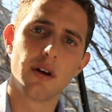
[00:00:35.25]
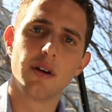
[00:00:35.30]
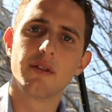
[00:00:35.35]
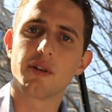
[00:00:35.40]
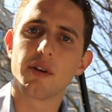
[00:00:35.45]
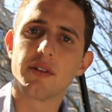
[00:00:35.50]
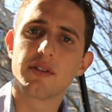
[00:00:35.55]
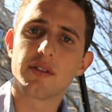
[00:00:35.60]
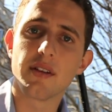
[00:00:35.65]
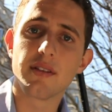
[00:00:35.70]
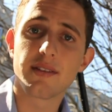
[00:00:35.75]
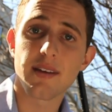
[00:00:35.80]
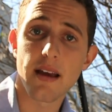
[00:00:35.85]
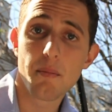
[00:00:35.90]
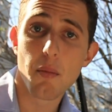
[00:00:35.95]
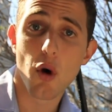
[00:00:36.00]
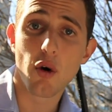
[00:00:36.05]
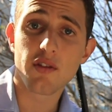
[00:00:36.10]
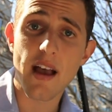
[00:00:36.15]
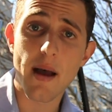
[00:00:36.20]
For instance, in
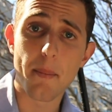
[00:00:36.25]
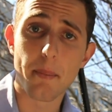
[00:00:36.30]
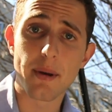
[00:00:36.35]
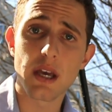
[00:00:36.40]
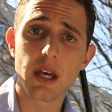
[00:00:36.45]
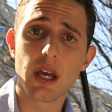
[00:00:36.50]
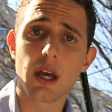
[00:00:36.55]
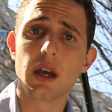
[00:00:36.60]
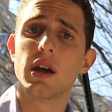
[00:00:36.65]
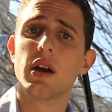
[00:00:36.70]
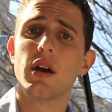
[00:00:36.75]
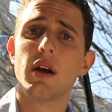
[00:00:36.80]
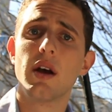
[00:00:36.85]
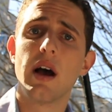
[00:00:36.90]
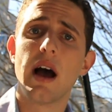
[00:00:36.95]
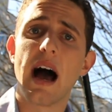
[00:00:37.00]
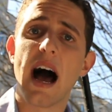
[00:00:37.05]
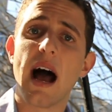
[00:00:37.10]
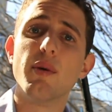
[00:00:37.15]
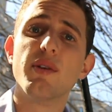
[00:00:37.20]
Mozambique,
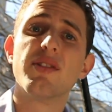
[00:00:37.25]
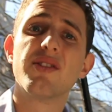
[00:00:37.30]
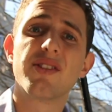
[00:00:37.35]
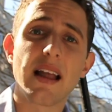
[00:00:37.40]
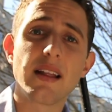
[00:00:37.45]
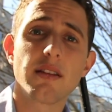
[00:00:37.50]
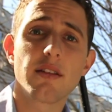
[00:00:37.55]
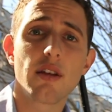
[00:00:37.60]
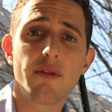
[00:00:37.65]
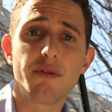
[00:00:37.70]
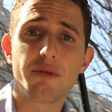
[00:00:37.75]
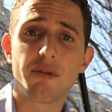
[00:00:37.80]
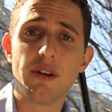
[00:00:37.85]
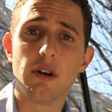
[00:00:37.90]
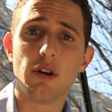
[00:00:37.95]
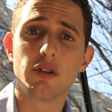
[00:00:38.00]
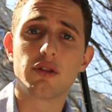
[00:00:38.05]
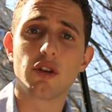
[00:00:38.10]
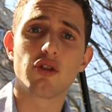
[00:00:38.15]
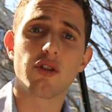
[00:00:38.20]
I was sent to the
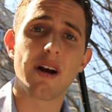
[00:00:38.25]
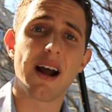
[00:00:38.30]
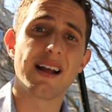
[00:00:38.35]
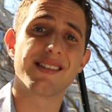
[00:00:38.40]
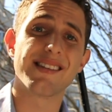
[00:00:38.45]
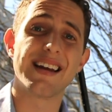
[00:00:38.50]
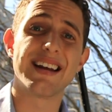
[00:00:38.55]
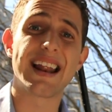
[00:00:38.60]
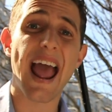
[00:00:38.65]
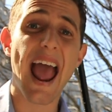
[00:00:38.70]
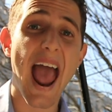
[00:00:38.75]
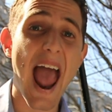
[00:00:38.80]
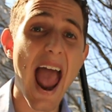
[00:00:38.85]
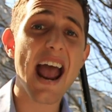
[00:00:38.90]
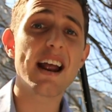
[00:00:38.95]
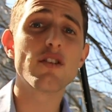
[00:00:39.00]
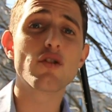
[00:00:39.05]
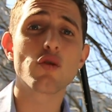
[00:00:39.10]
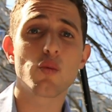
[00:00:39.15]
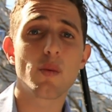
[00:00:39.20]
field to translate
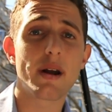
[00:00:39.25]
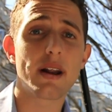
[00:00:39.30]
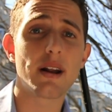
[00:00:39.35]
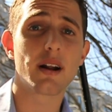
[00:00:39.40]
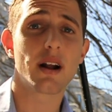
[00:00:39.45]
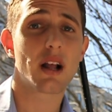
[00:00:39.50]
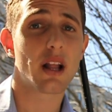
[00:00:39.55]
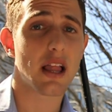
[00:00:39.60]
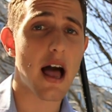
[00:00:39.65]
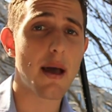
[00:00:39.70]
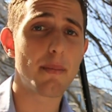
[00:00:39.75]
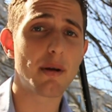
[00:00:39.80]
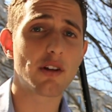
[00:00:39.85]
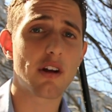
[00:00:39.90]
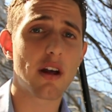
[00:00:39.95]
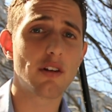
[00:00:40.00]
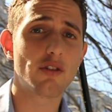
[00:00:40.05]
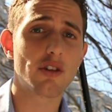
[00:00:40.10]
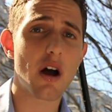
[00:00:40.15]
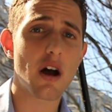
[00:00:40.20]
handwritten climate
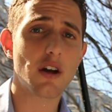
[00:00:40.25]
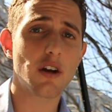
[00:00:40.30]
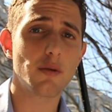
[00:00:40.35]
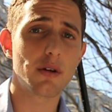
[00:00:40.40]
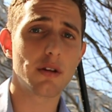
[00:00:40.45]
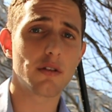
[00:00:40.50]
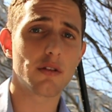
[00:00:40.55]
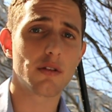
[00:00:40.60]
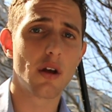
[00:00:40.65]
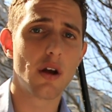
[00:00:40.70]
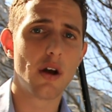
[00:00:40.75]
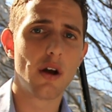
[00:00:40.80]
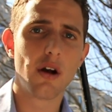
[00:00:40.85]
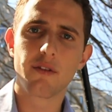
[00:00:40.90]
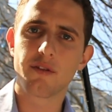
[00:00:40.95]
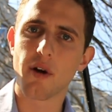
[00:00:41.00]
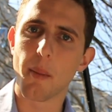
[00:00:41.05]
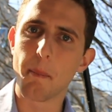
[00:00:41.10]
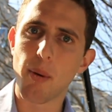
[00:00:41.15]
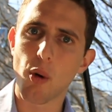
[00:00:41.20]
change documents
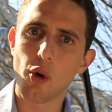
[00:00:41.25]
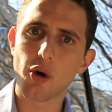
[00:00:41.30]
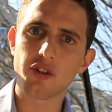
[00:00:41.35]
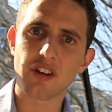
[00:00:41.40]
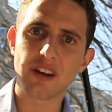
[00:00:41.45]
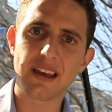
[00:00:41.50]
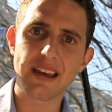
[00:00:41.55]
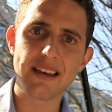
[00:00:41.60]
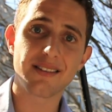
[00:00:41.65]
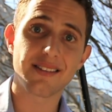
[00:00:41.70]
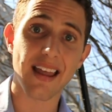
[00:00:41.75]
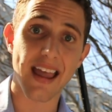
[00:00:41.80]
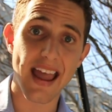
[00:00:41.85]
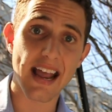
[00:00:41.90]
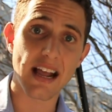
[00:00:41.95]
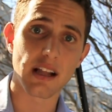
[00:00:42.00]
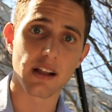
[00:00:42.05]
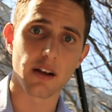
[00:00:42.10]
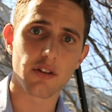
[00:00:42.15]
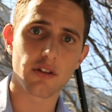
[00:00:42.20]
from Portuguese to
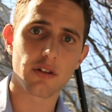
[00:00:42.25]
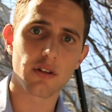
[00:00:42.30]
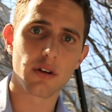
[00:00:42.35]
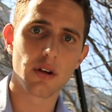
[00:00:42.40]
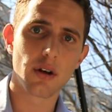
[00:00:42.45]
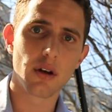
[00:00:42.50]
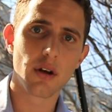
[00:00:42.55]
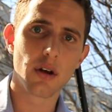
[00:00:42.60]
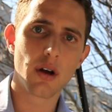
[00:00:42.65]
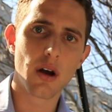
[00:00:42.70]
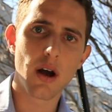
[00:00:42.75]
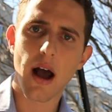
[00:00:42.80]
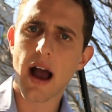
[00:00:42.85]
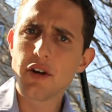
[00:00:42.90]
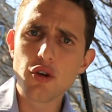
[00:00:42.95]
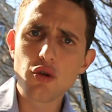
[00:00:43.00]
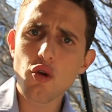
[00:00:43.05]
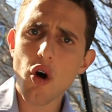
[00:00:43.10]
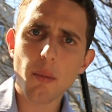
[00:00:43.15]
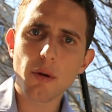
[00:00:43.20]
English. I
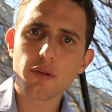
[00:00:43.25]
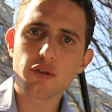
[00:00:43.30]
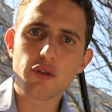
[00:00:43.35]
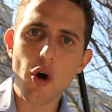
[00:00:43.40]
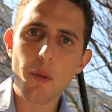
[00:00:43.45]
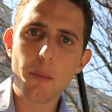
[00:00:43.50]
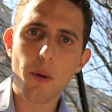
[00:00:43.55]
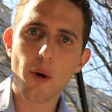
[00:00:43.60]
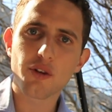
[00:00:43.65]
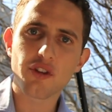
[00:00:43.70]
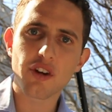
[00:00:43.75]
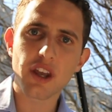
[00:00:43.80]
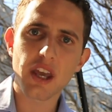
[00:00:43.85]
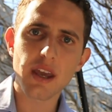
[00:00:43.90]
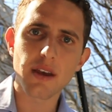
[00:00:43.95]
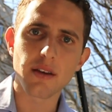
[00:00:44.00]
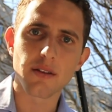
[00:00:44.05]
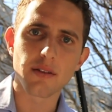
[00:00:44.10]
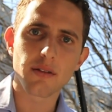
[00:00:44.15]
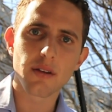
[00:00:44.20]
knew almost no
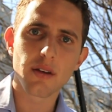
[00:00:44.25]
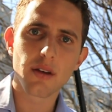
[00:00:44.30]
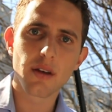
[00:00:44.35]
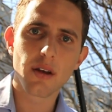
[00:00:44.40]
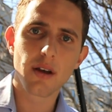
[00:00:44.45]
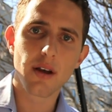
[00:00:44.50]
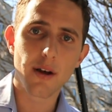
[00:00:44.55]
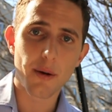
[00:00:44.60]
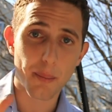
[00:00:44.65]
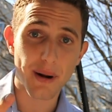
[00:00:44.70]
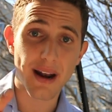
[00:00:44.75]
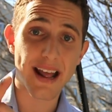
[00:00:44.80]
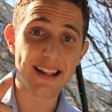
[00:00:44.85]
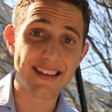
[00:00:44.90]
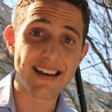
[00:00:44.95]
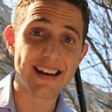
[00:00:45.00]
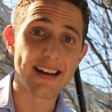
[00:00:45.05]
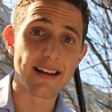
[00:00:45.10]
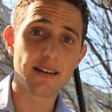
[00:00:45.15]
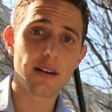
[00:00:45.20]
Portuguese, but I
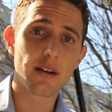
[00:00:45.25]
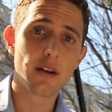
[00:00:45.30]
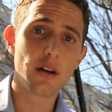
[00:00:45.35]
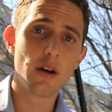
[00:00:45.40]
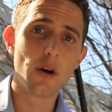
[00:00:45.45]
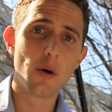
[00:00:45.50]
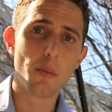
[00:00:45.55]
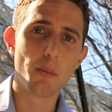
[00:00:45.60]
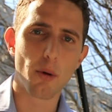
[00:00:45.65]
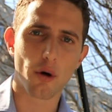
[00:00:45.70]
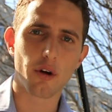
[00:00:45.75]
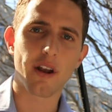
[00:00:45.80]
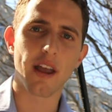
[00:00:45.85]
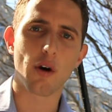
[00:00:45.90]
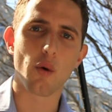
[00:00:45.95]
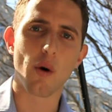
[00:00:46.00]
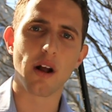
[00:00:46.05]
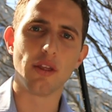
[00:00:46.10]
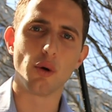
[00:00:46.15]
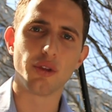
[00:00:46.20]
did it. Porque
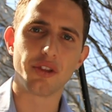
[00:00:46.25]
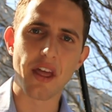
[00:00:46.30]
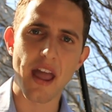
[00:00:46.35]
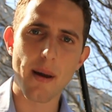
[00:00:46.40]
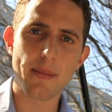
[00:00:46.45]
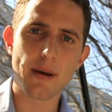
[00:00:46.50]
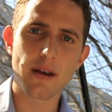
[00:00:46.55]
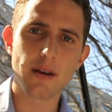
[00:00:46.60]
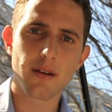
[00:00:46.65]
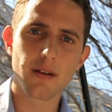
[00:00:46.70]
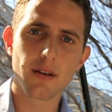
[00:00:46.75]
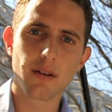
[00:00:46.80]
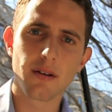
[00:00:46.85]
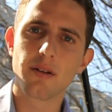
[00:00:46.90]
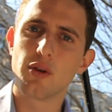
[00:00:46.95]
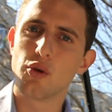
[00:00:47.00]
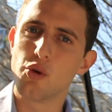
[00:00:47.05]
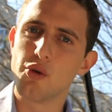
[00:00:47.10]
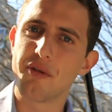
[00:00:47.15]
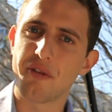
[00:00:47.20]
cuando debe,
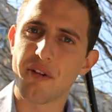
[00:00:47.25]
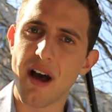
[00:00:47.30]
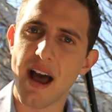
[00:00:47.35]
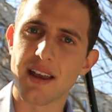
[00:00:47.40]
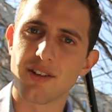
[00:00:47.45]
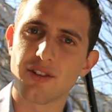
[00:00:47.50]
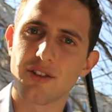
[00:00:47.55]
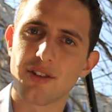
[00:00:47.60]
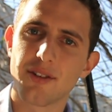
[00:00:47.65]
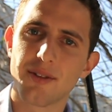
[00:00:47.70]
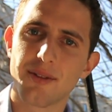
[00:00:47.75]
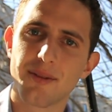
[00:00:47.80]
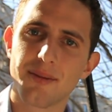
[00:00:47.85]
o faz.